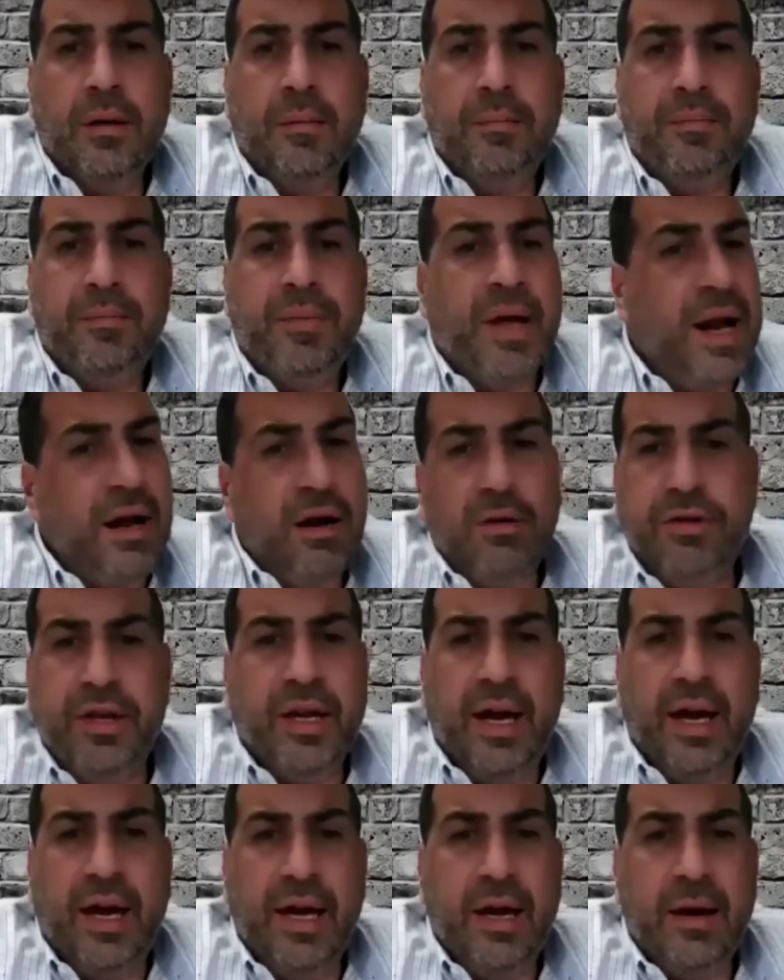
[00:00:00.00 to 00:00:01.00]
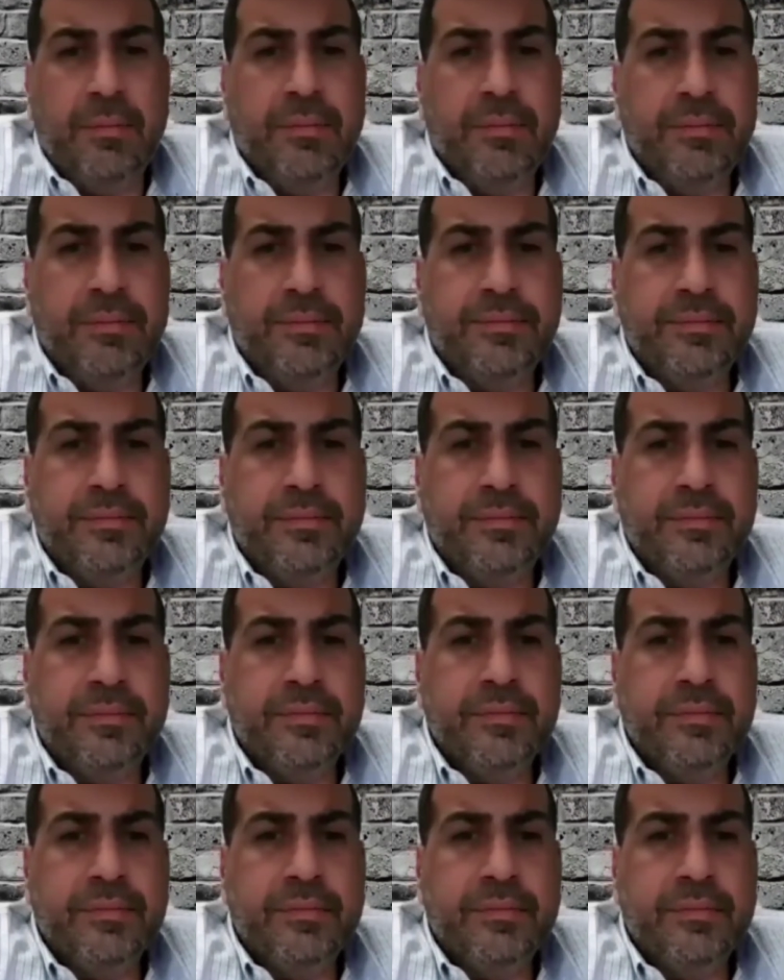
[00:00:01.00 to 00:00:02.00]
but I don't think I am,
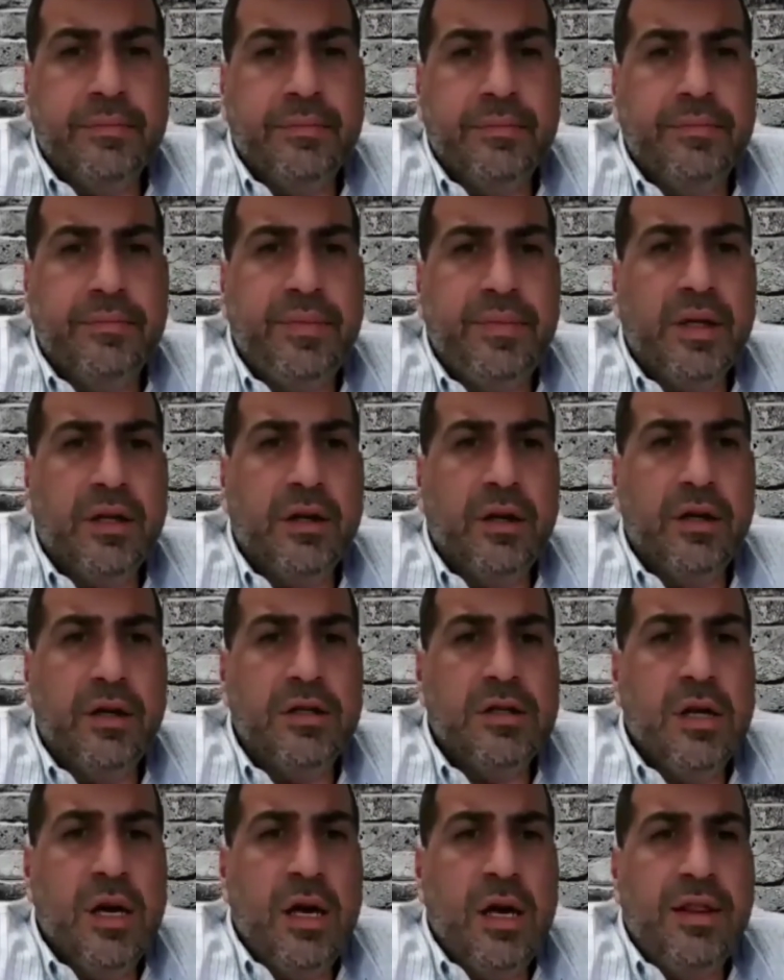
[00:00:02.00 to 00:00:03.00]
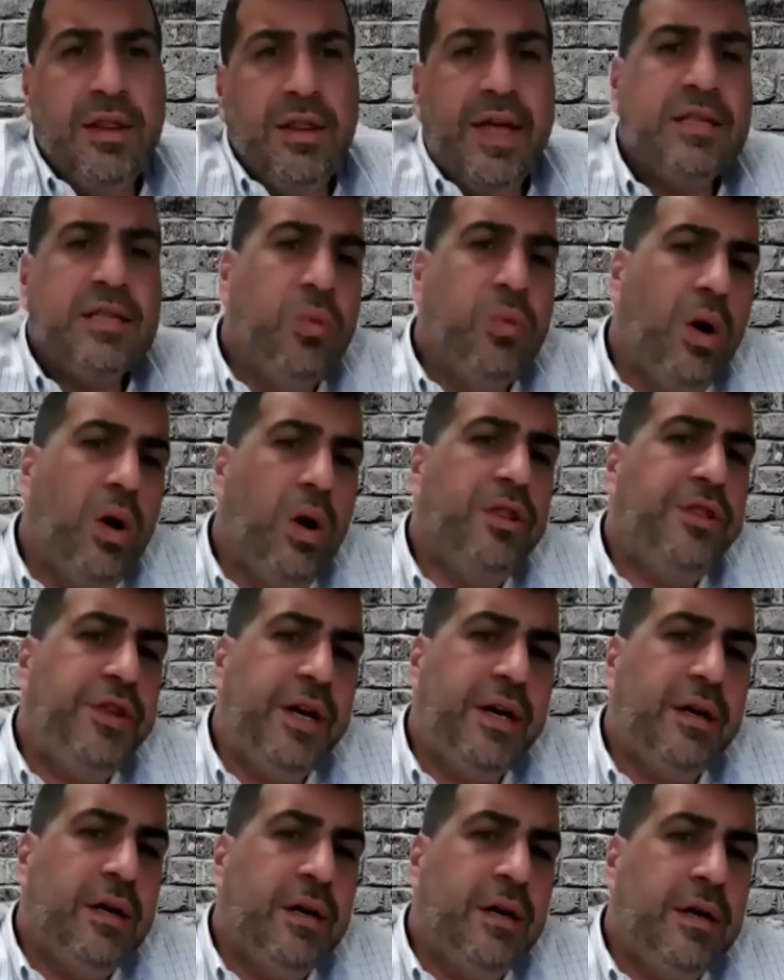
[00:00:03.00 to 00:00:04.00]
because that's one
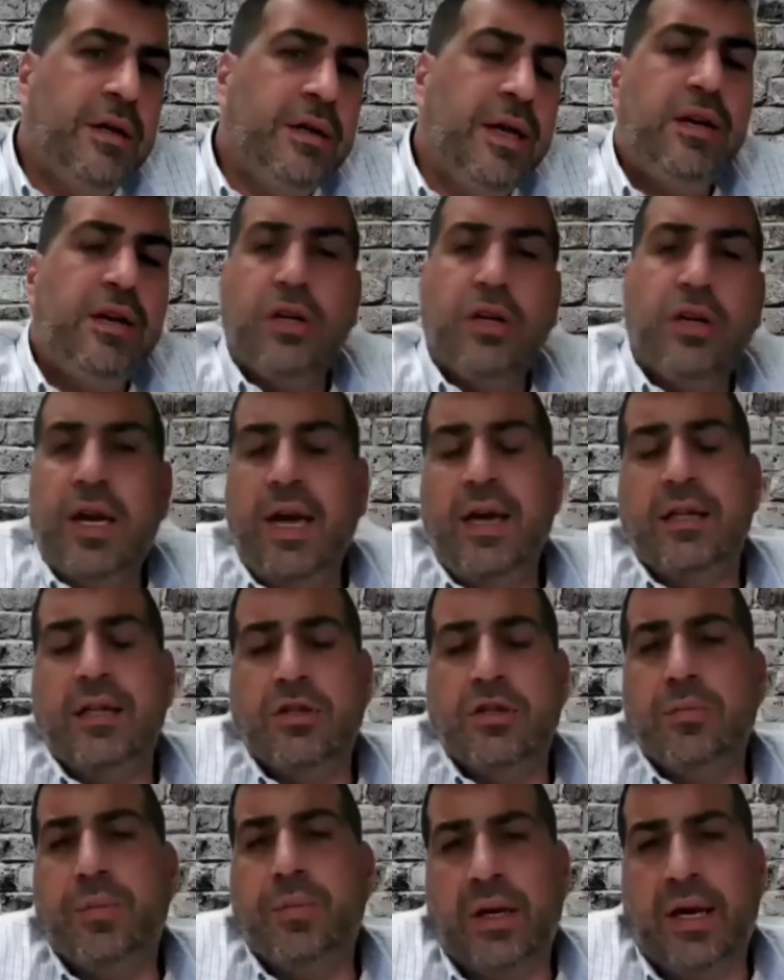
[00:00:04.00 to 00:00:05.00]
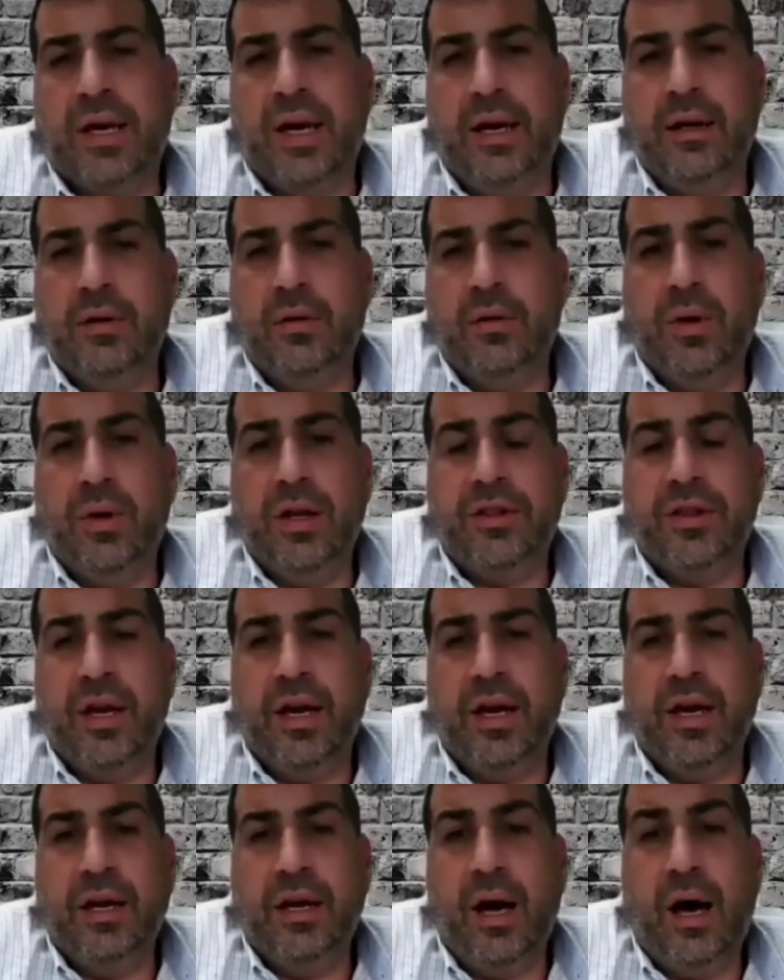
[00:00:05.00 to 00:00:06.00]
thing that you can't duplicate with
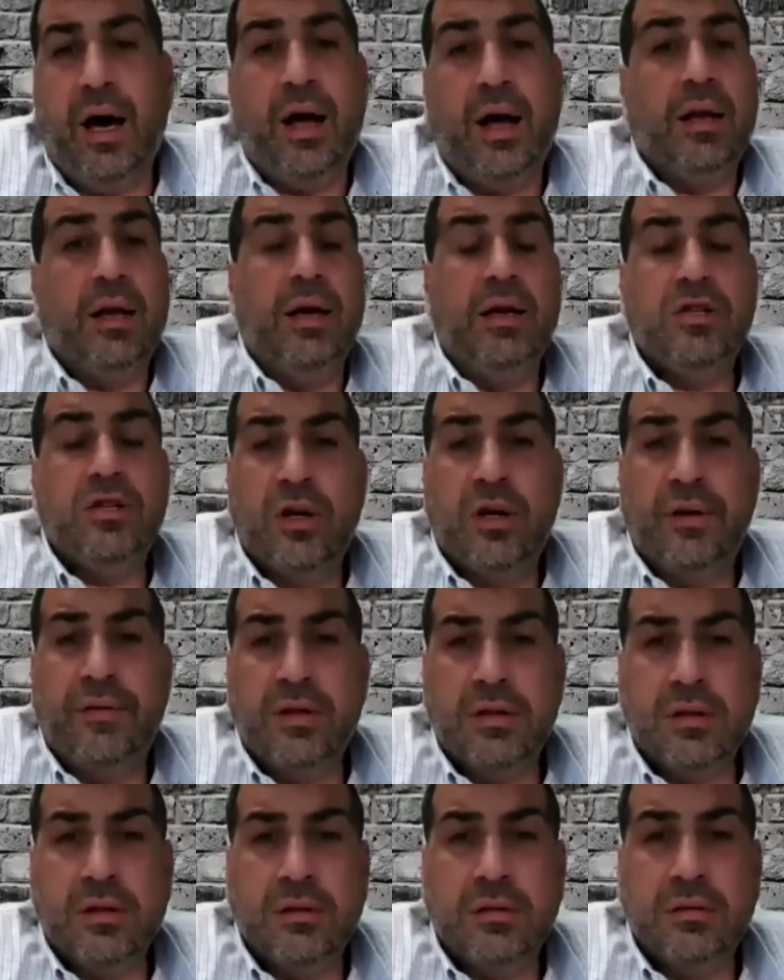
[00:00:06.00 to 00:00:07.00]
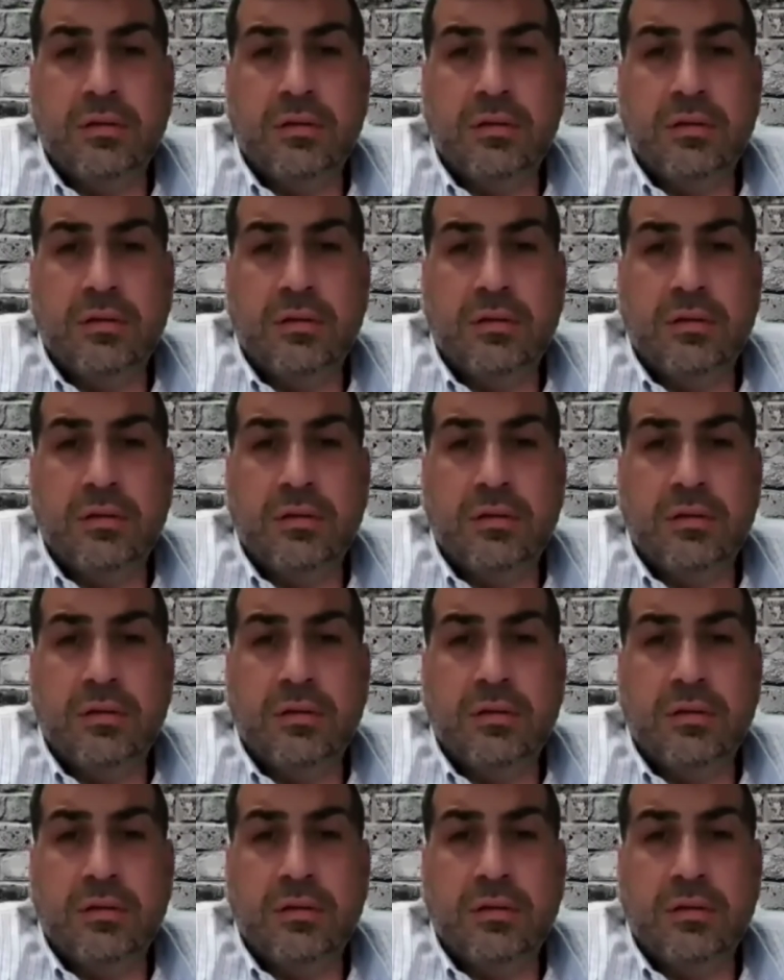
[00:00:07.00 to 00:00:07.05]
a online service.